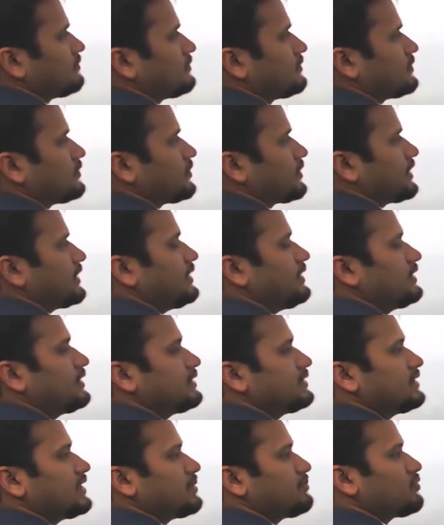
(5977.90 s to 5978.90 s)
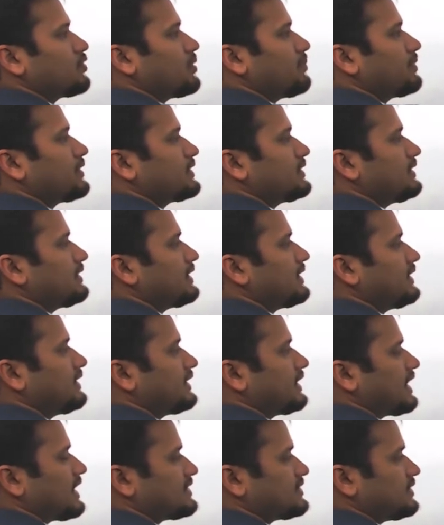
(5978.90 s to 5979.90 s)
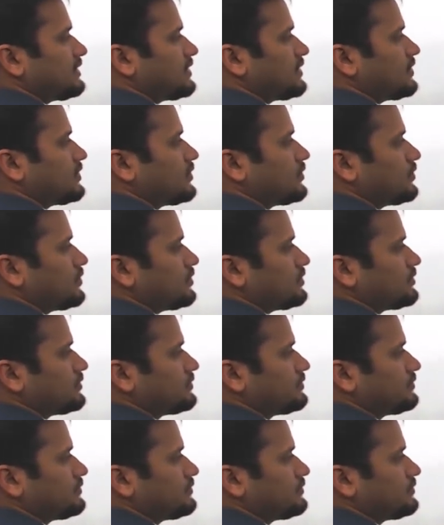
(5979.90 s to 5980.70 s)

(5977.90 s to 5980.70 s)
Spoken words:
Okay, their property like cache control,